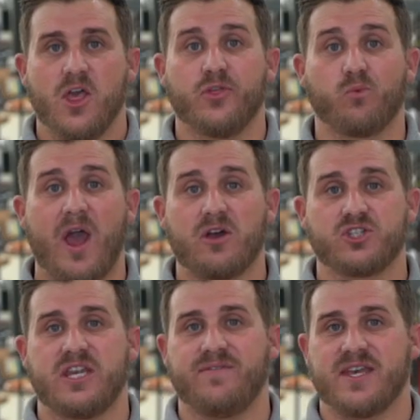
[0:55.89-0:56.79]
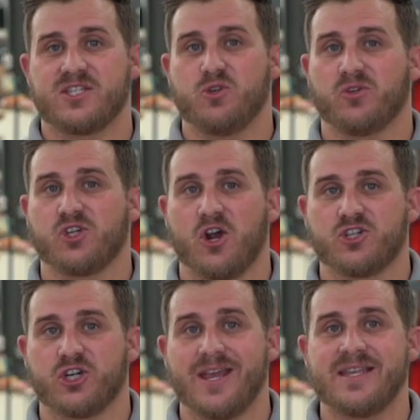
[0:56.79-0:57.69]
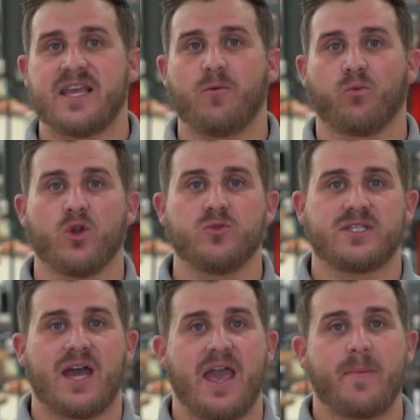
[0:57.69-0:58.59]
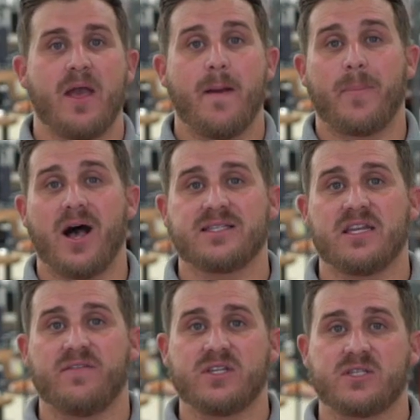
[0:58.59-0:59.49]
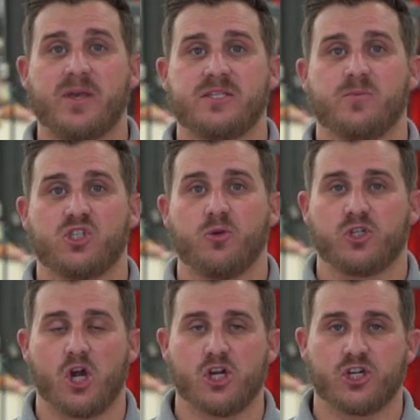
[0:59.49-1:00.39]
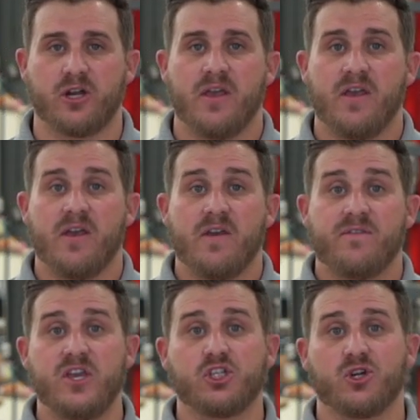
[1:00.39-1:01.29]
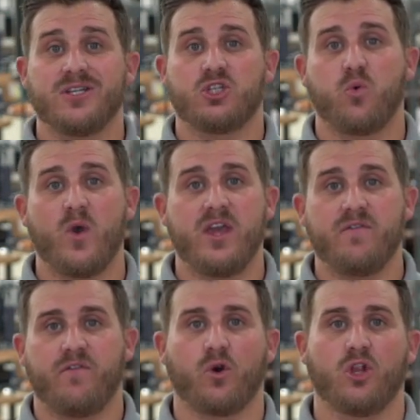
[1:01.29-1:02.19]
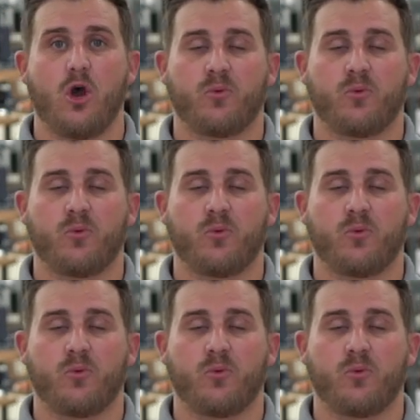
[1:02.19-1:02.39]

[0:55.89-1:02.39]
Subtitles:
The Roush TVS Supercharger is a roots-type positive displacement supercharger featuring twin 4-lobe